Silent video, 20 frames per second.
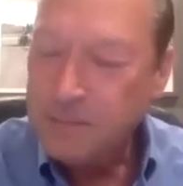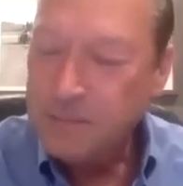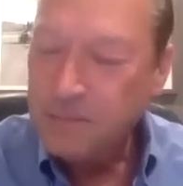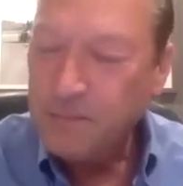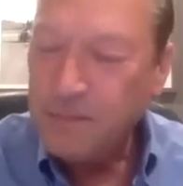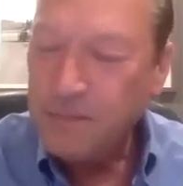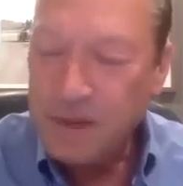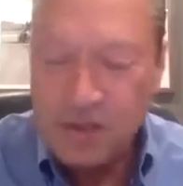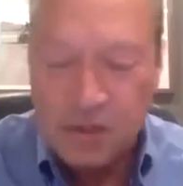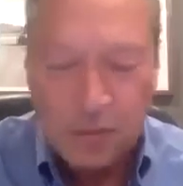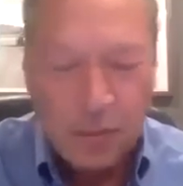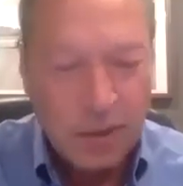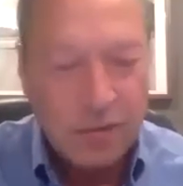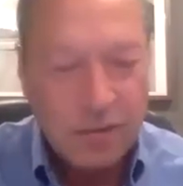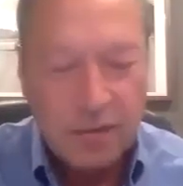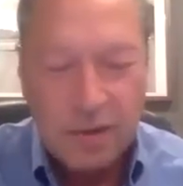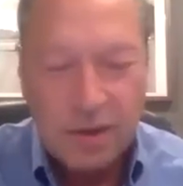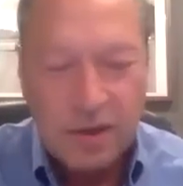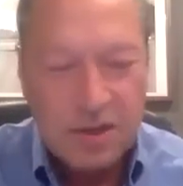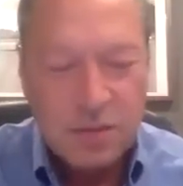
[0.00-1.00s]
He's
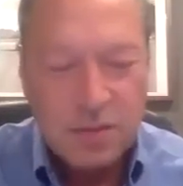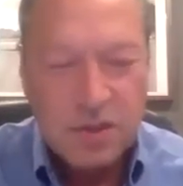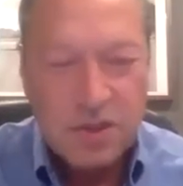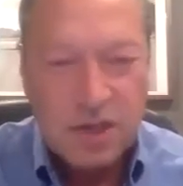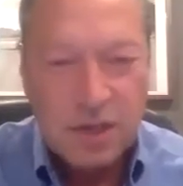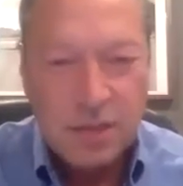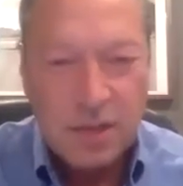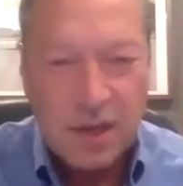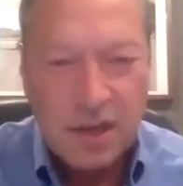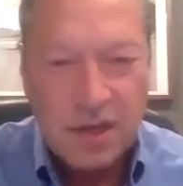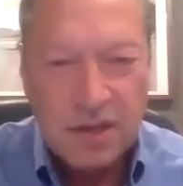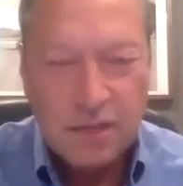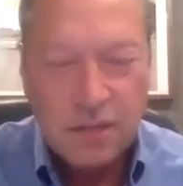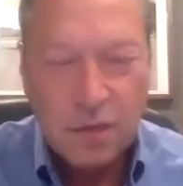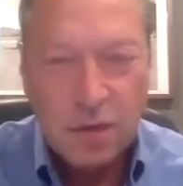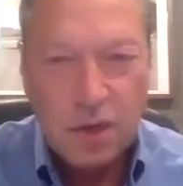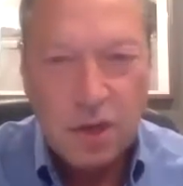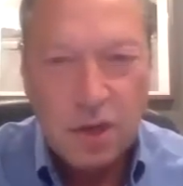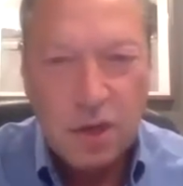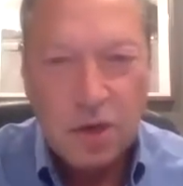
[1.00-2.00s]
with CBS for
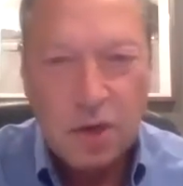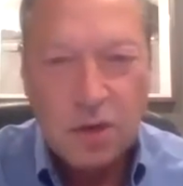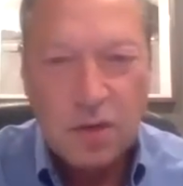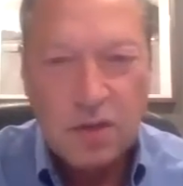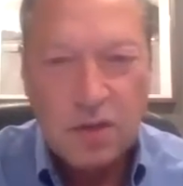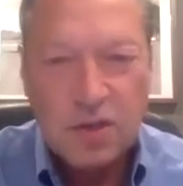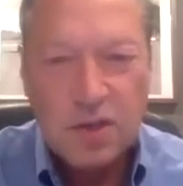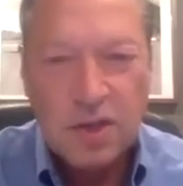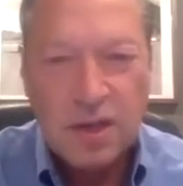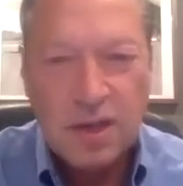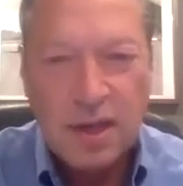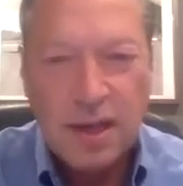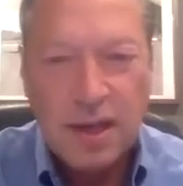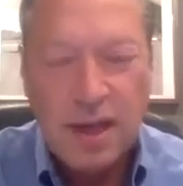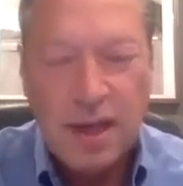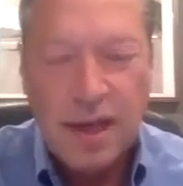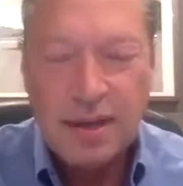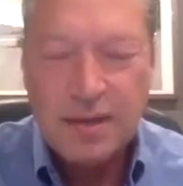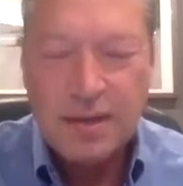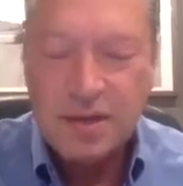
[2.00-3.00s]
years.
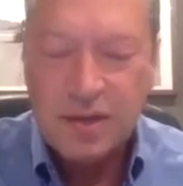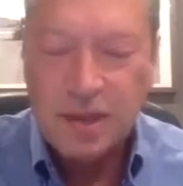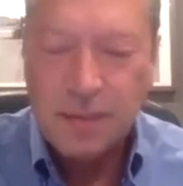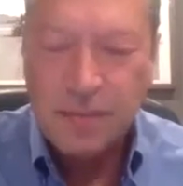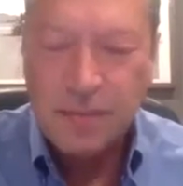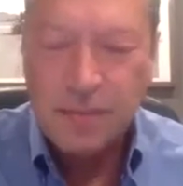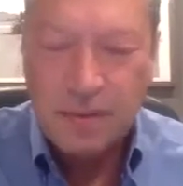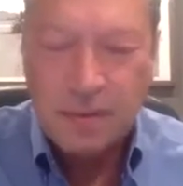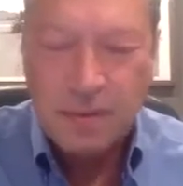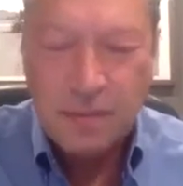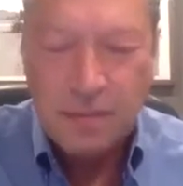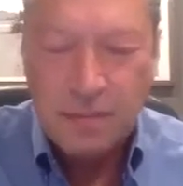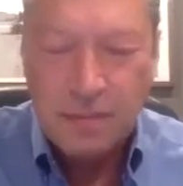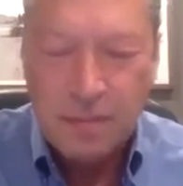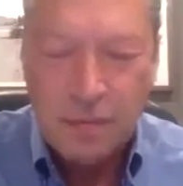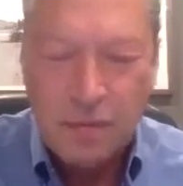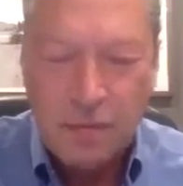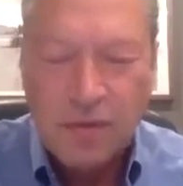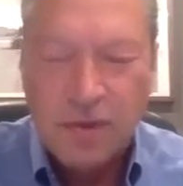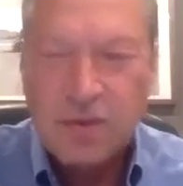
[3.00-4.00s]
He ends up
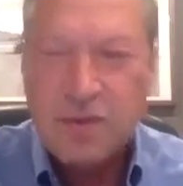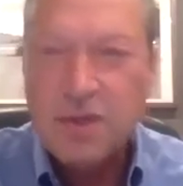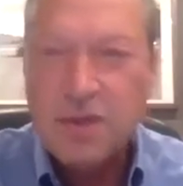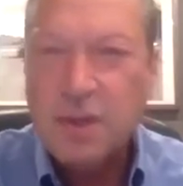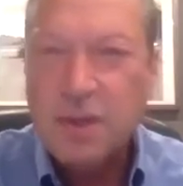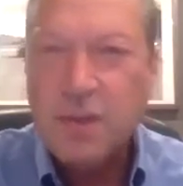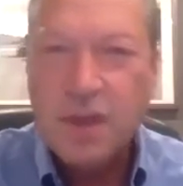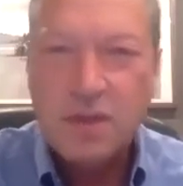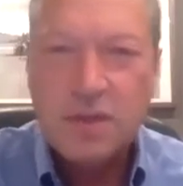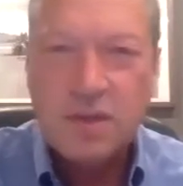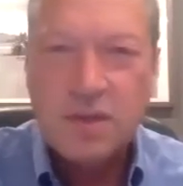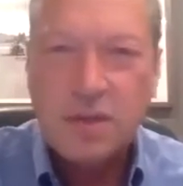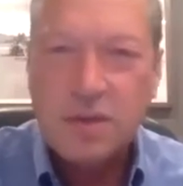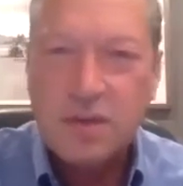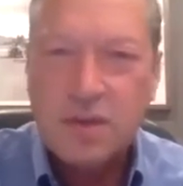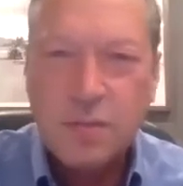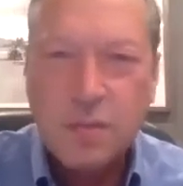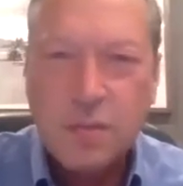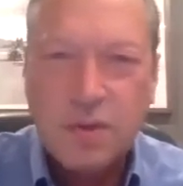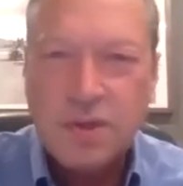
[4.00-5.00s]
moving CBS into
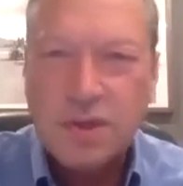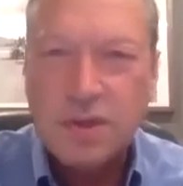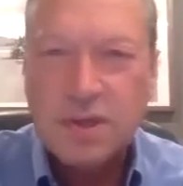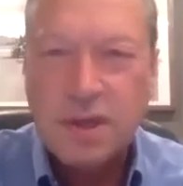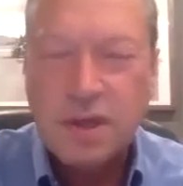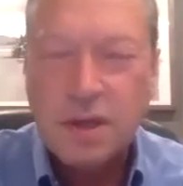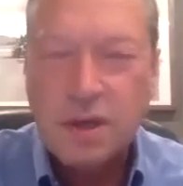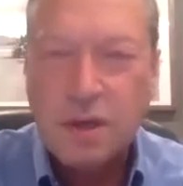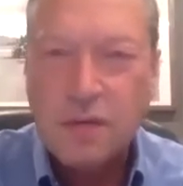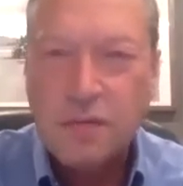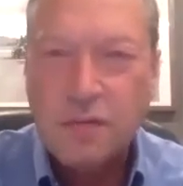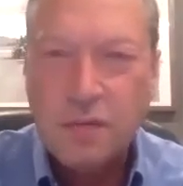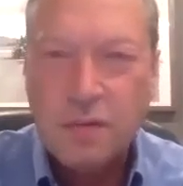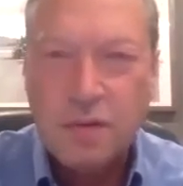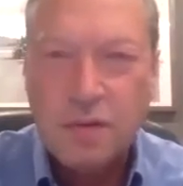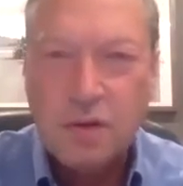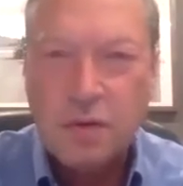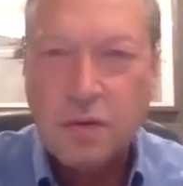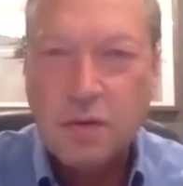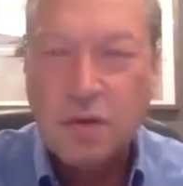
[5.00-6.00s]
sports. They take over
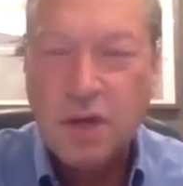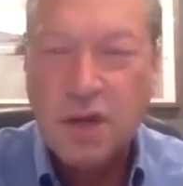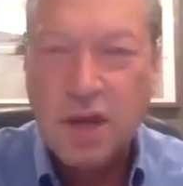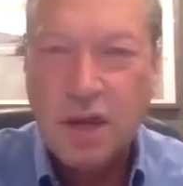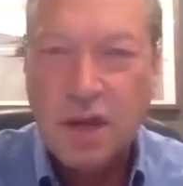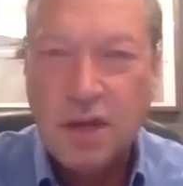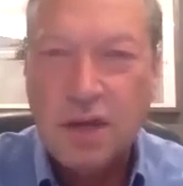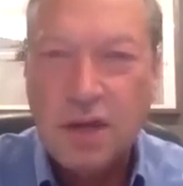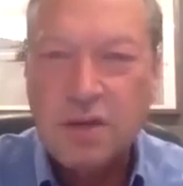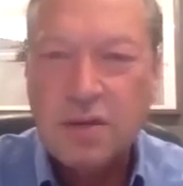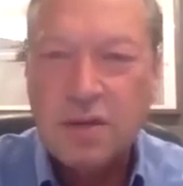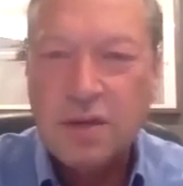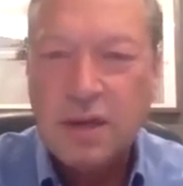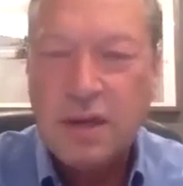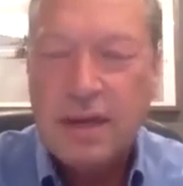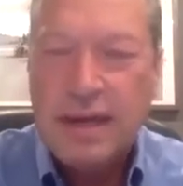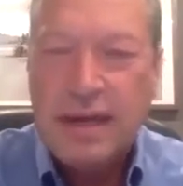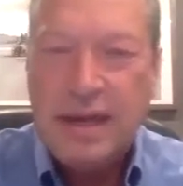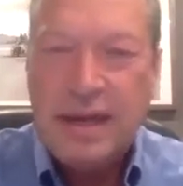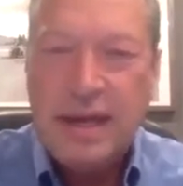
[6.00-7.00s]
the New York Yankees.
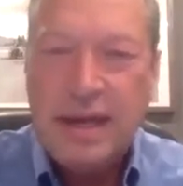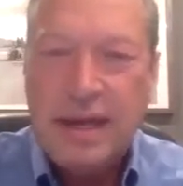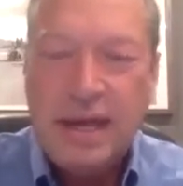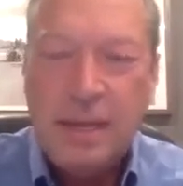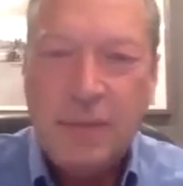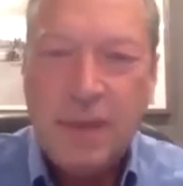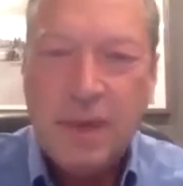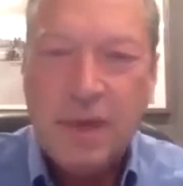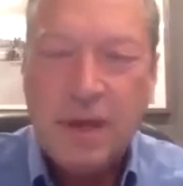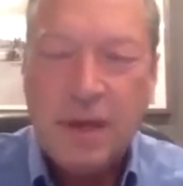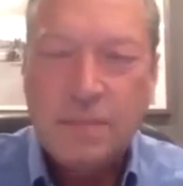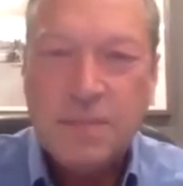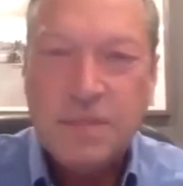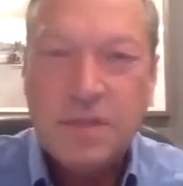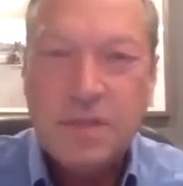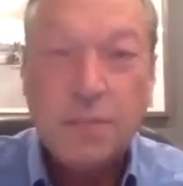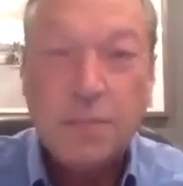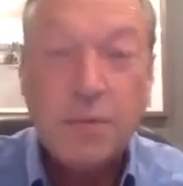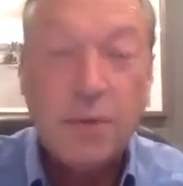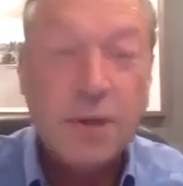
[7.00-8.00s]
He becomes
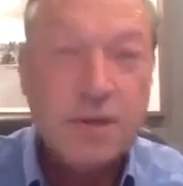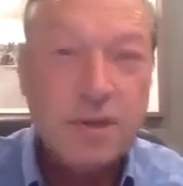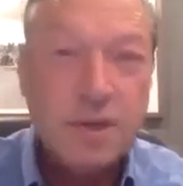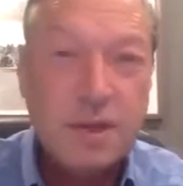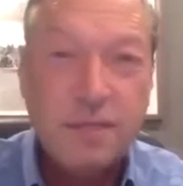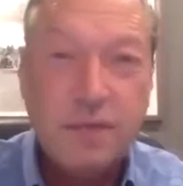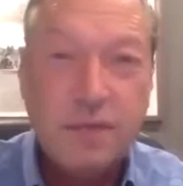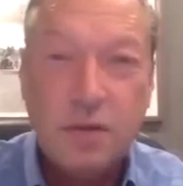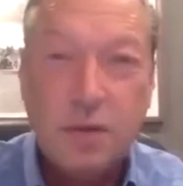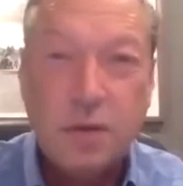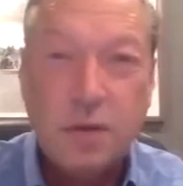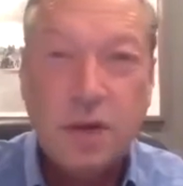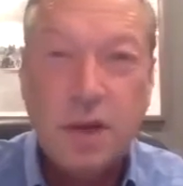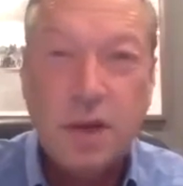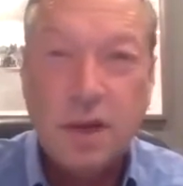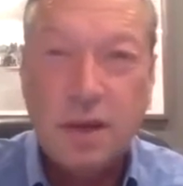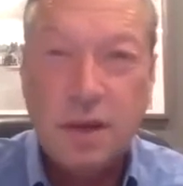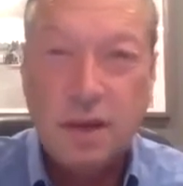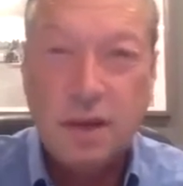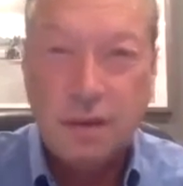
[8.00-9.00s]
the president of the New York
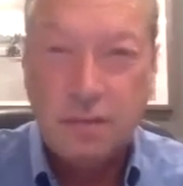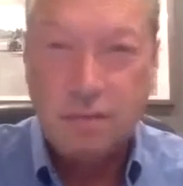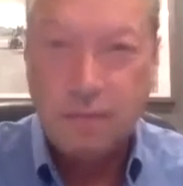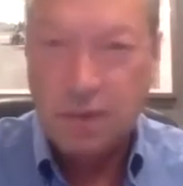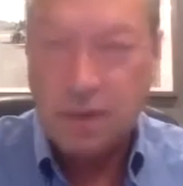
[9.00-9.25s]
Yankee